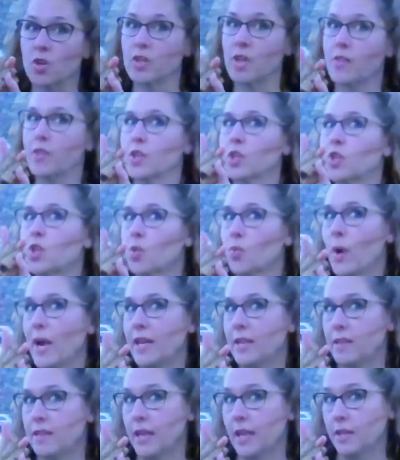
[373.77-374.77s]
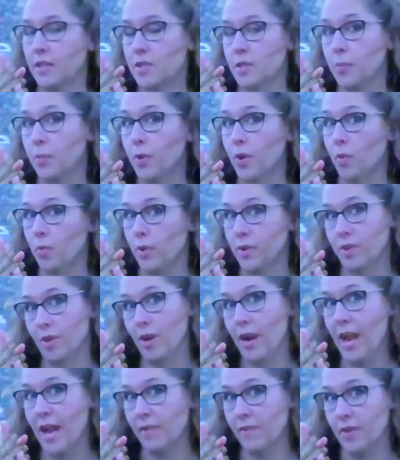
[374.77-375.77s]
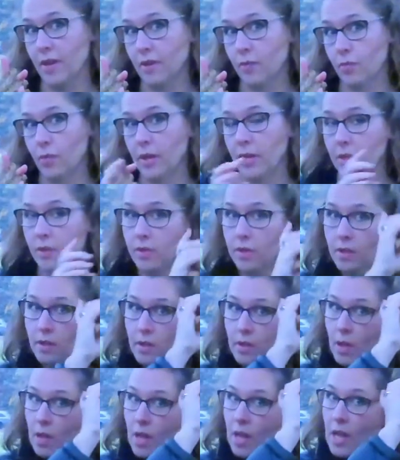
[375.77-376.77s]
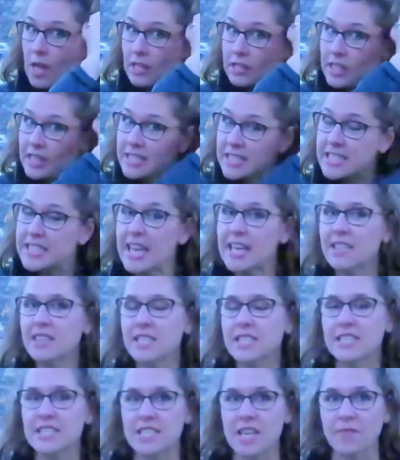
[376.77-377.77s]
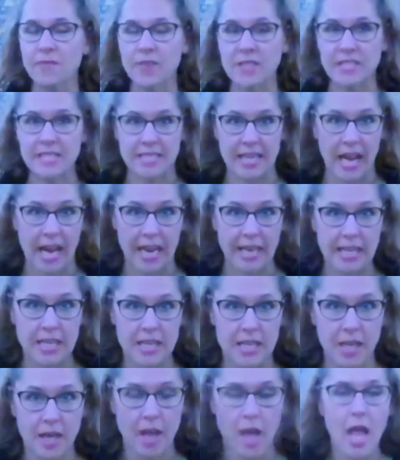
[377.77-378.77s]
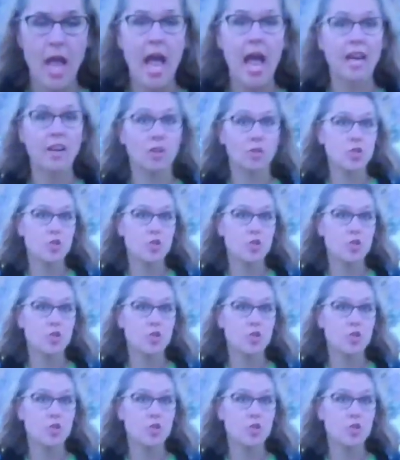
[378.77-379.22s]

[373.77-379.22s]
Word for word: another great thing to put with your advent wreath. Let's take this stuff inside and I'll